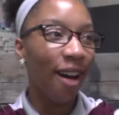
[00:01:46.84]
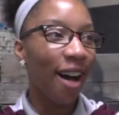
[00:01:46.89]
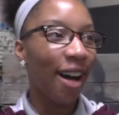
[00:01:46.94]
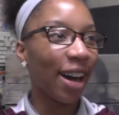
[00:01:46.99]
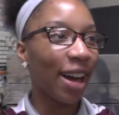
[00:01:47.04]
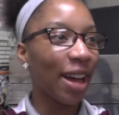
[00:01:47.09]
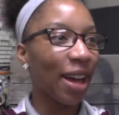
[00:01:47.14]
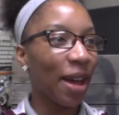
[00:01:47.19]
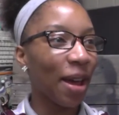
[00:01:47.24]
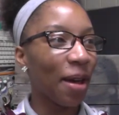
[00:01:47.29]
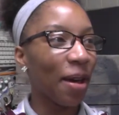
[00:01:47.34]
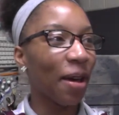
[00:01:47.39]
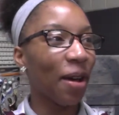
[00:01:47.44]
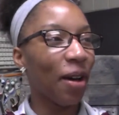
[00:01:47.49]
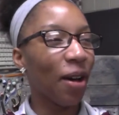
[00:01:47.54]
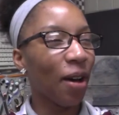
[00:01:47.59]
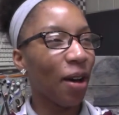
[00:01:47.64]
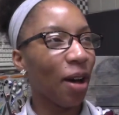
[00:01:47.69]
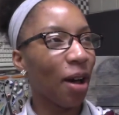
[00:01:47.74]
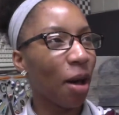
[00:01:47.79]
Okay.
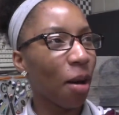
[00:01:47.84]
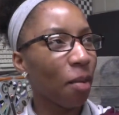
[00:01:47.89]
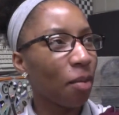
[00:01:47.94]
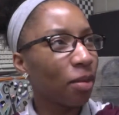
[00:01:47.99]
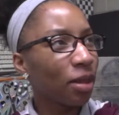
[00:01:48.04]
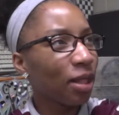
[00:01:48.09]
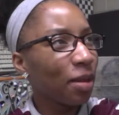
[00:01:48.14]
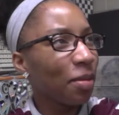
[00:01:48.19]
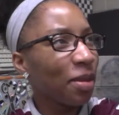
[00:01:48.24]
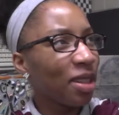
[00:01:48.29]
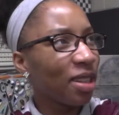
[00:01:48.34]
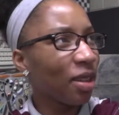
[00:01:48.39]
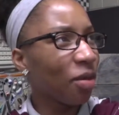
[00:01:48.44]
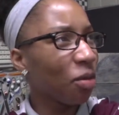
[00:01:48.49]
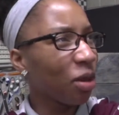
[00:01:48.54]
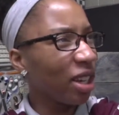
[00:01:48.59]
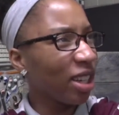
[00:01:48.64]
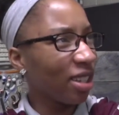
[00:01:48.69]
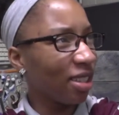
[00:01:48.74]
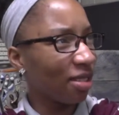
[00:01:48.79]
Uh, let me see.
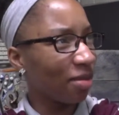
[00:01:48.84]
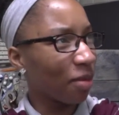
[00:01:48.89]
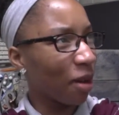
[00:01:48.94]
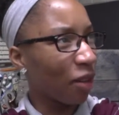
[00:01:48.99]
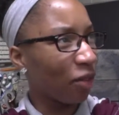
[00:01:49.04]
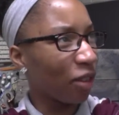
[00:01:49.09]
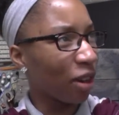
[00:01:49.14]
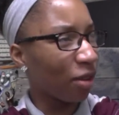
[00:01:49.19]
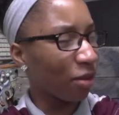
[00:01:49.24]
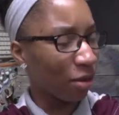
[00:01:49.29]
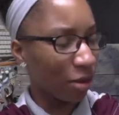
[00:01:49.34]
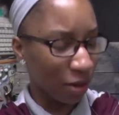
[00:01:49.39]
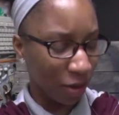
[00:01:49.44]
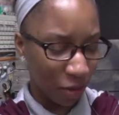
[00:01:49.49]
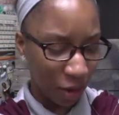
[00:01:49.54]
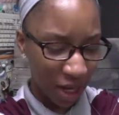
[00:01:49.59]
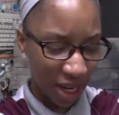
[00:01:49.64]
What is my favorite season?